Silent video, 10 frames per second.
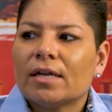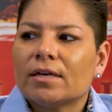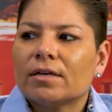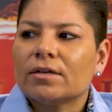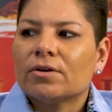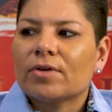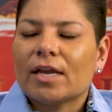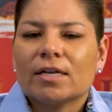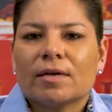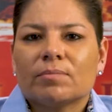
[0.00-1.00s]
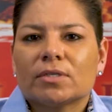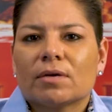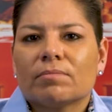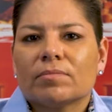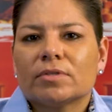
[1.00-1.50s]
and, you know, getting them
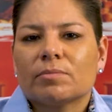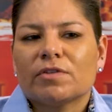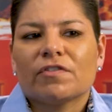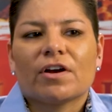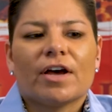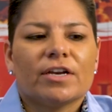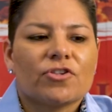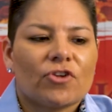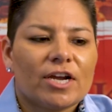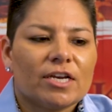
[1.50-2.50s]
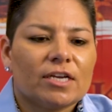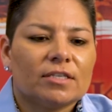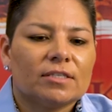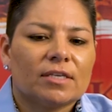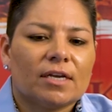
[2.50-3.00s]
some different kind of
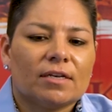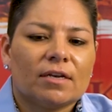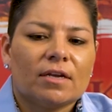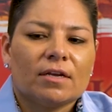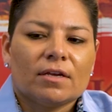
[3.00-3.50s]
trainings and